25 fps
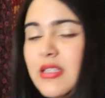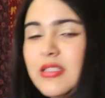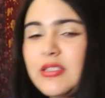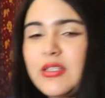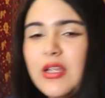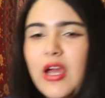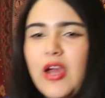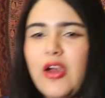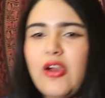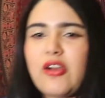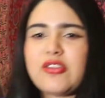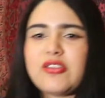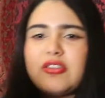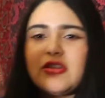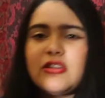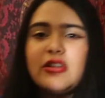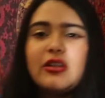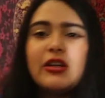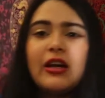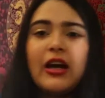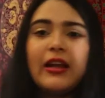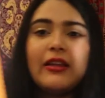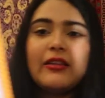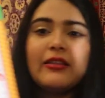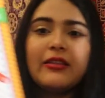So I actually
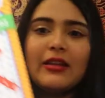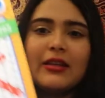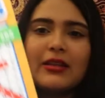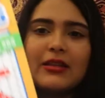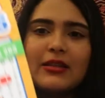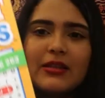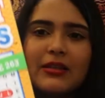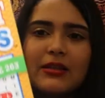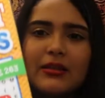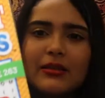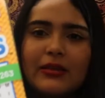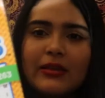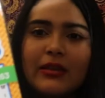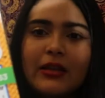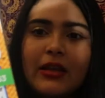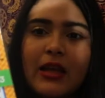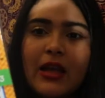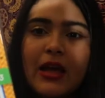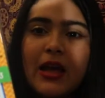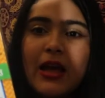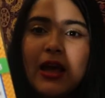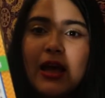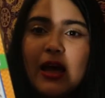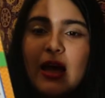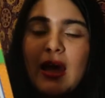got this.
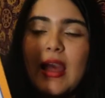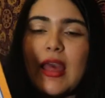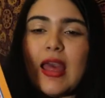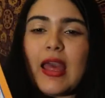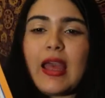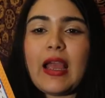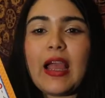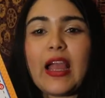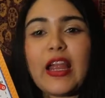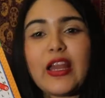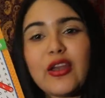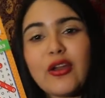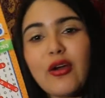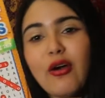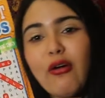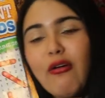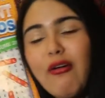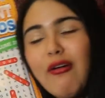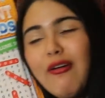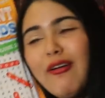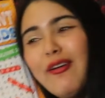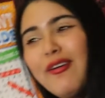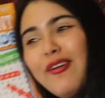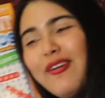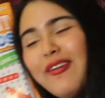And I know
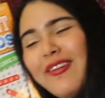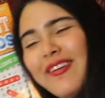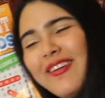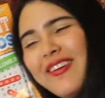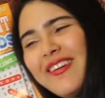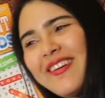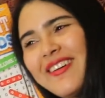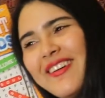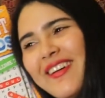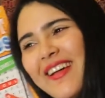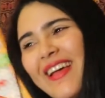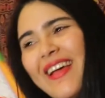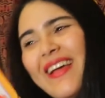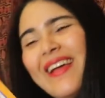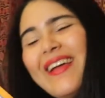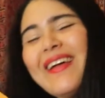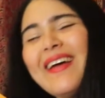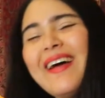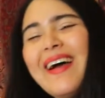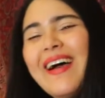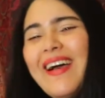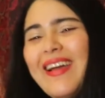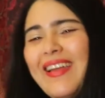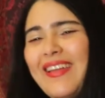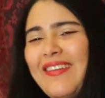
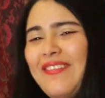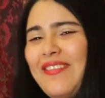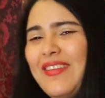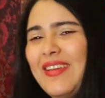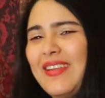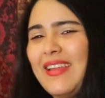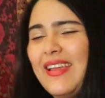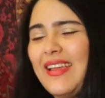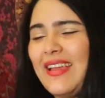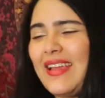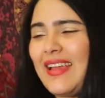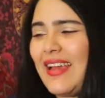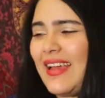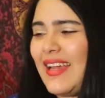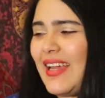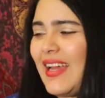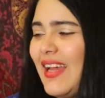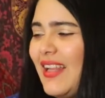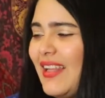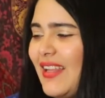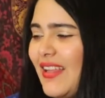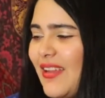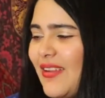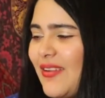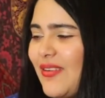I feel like
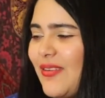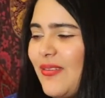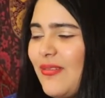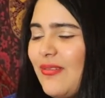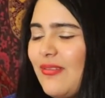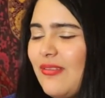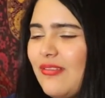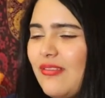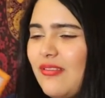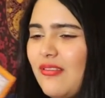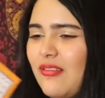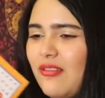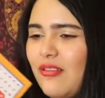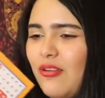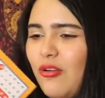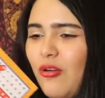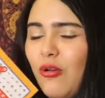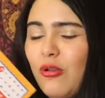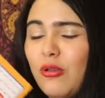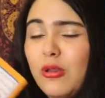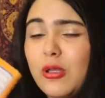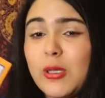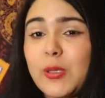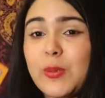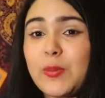a lot of
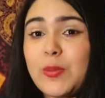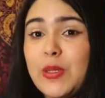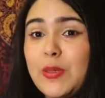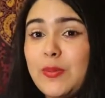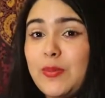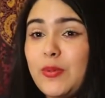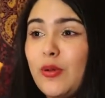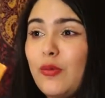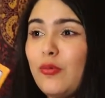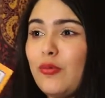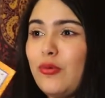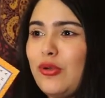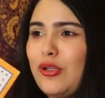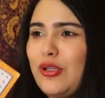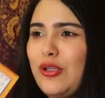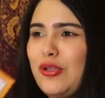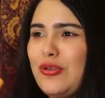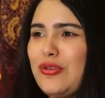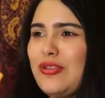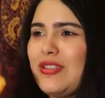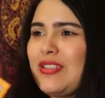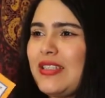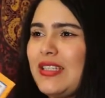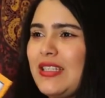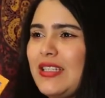older people will
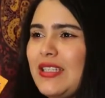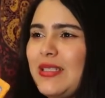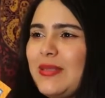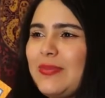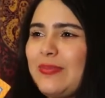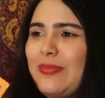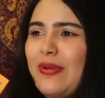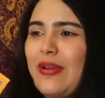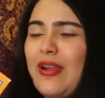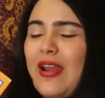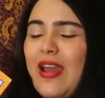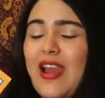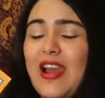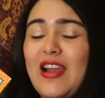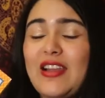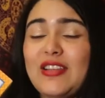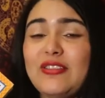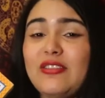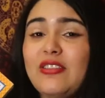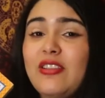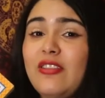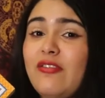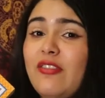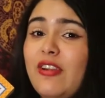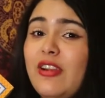use this, but I
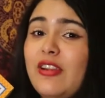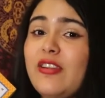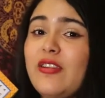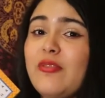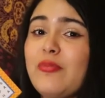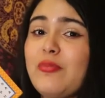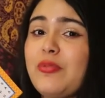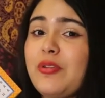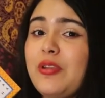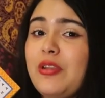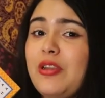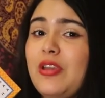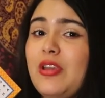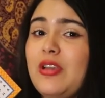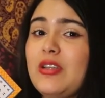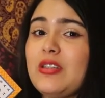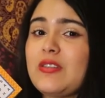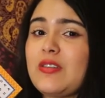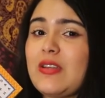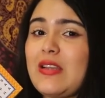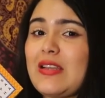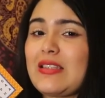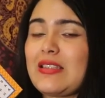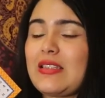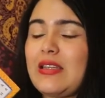actually find it pretty
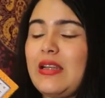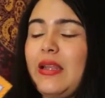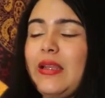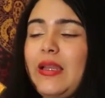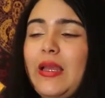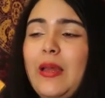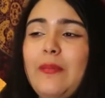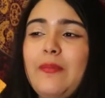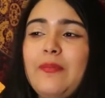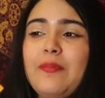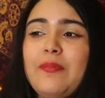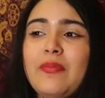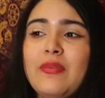interesting. Like